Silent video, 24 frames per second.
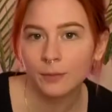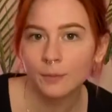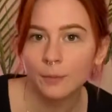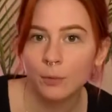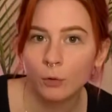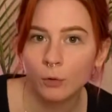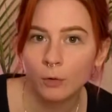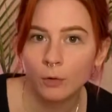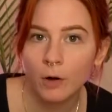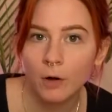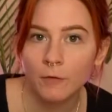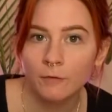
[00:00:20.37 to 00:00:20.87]

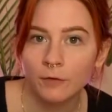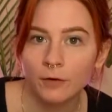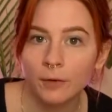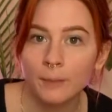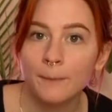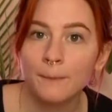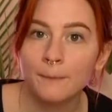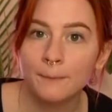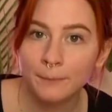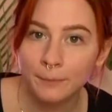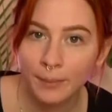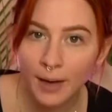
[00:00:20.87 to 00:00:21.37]
pour
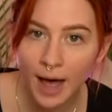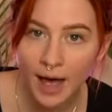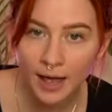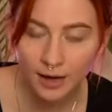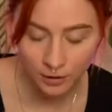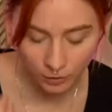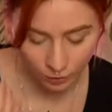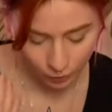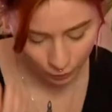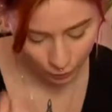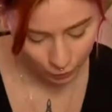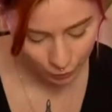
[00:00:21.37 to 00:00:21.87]
over,
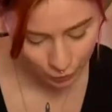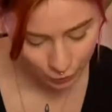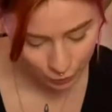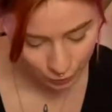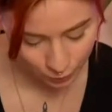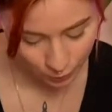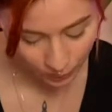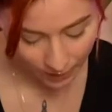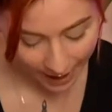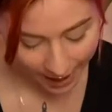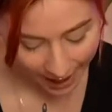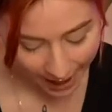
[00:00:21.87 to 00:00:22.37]
but you
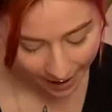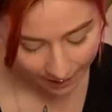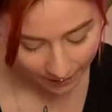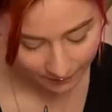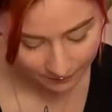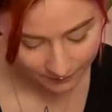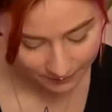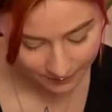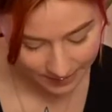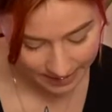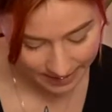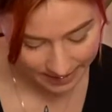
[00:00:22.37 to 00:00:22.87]
do
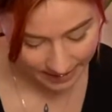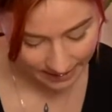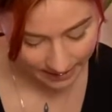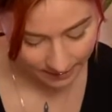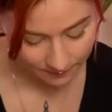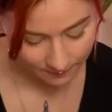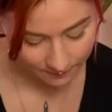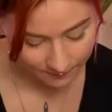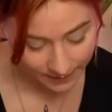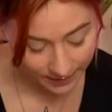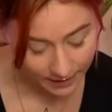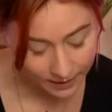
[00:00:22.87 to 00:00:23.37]
have the
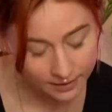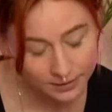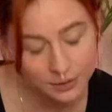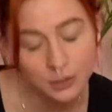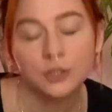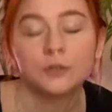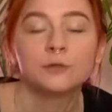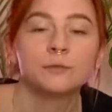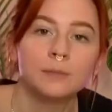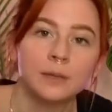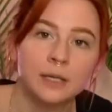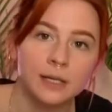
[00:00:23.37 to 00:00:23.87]
advantage
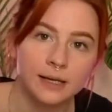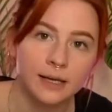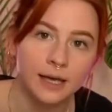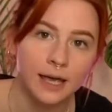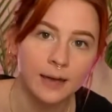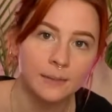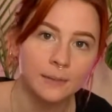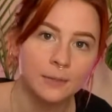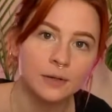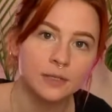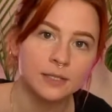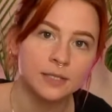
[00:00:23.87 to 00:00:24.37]
of being
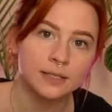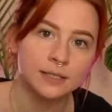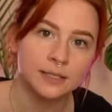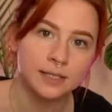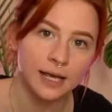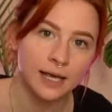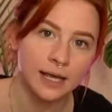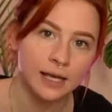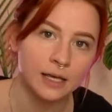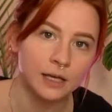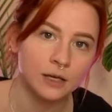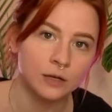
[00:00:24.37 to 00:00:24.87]
able to
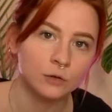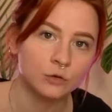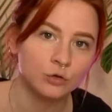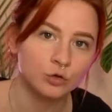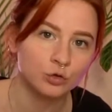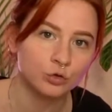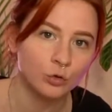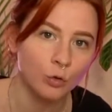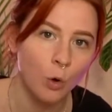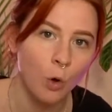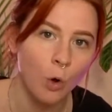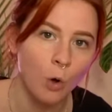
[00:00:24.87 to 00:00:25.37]
take
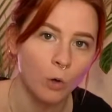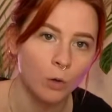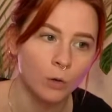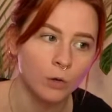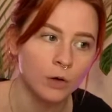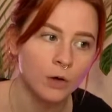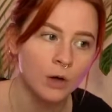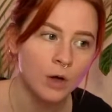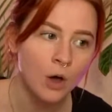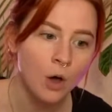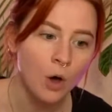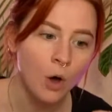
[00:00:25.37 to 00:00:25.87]

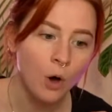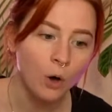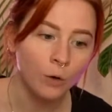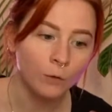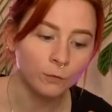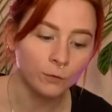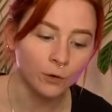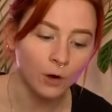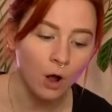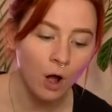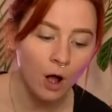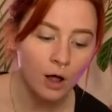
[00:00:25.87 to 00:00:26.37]
control
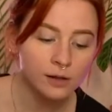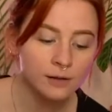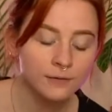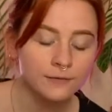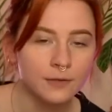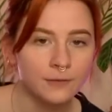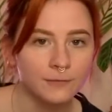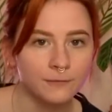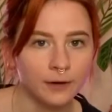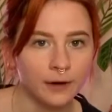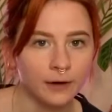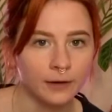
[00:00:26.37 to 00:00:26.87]
over all of
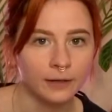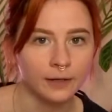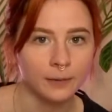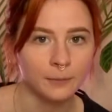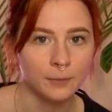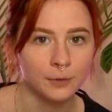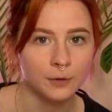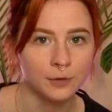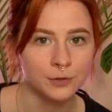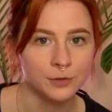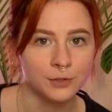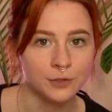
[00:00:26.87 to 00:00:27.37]
the
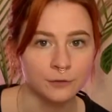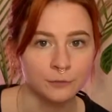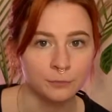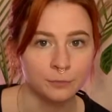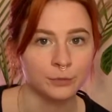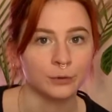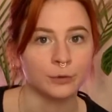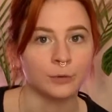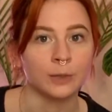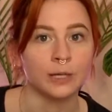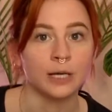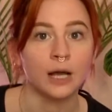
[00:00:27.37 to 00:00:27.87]
variables of
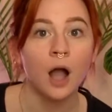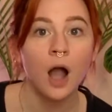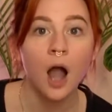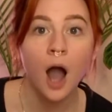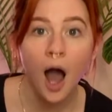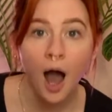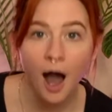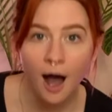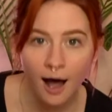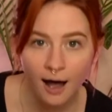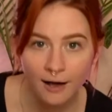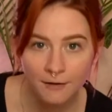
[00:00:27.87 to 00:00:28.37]
brewing
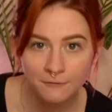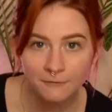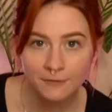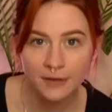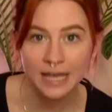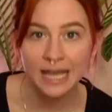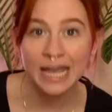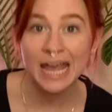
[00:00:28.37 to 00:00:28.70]
coffee.